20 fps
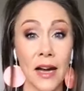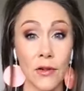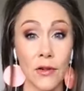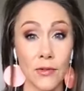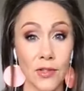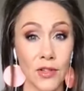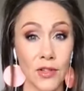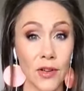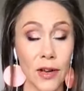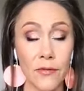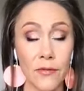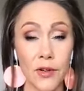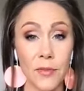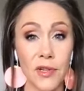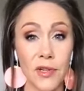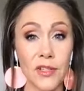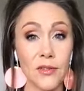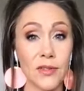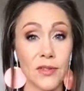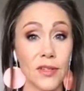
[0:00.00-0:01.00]
out to
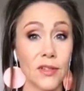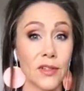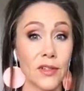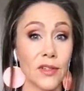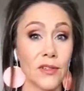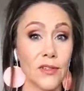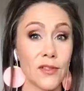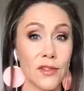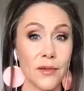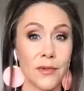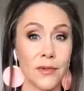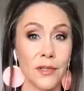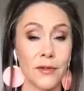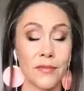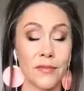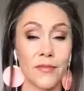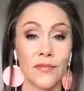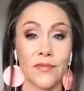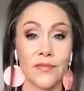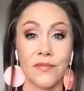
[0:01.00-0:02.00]
everybody who's going to contribute.
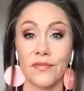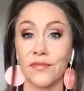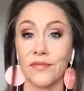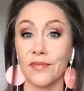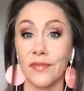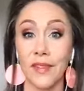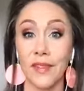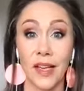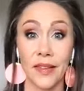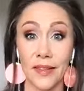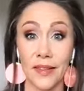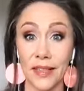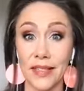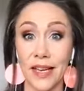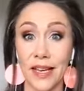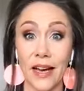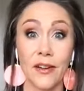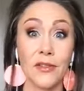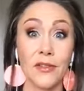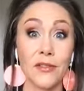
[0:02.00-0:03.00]
And that's
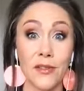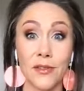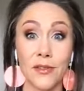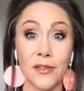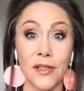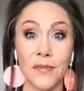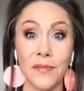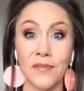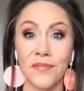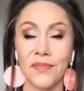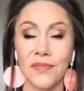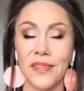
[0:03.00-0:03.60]
how you do it.